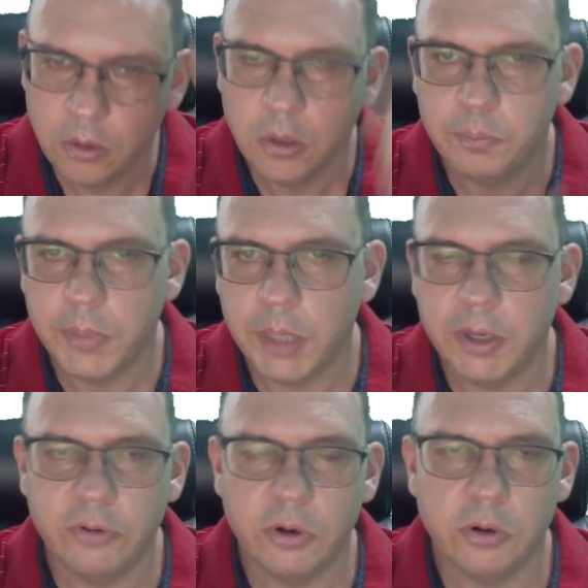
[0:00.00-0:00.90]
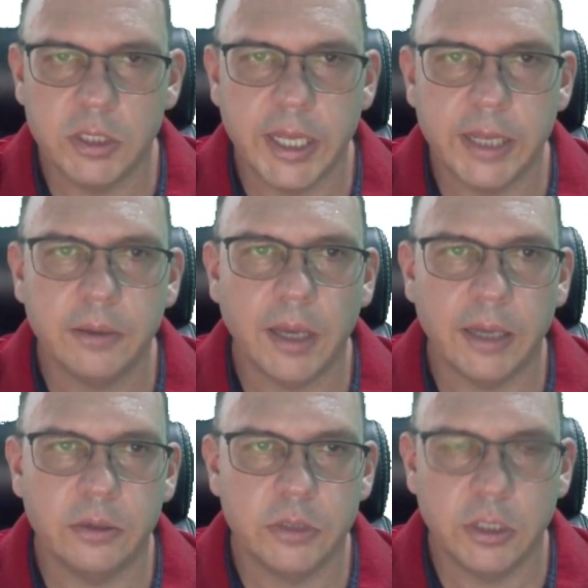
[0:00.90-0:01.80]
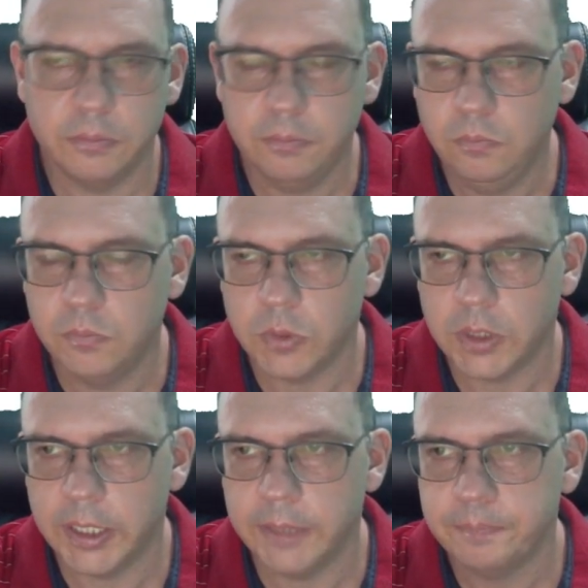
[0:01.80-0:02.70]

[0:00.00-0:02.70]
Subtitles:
maybe every other day, I don't know. Okay,